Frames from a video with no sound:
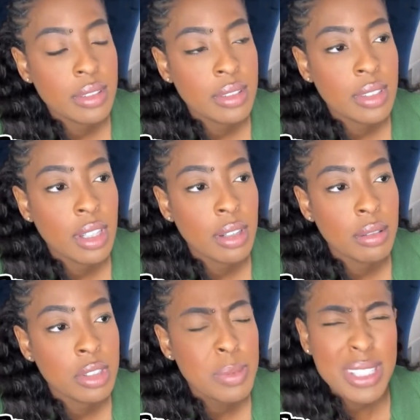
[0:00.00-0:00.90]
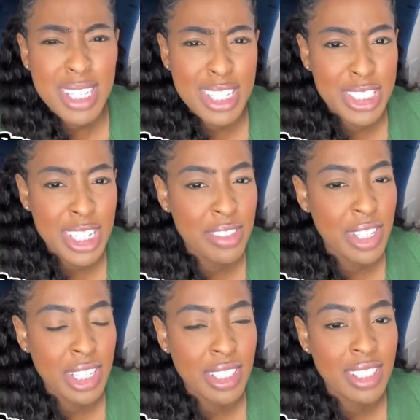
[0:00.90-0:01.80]
You know, especially at a charity
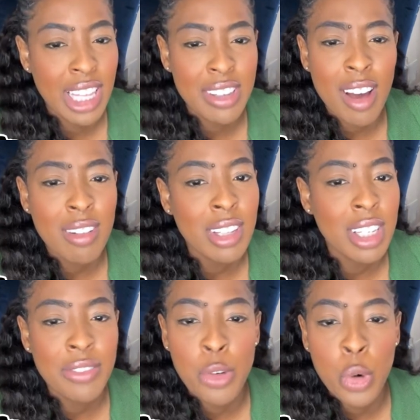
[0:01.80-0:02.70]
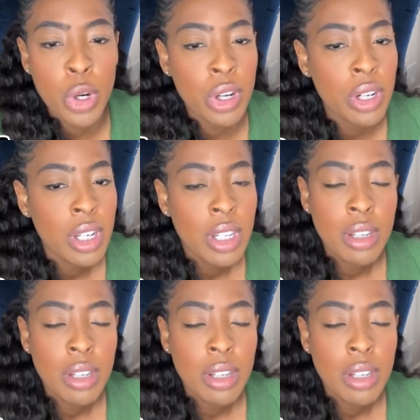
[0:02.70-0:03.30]
event, like y'all looking for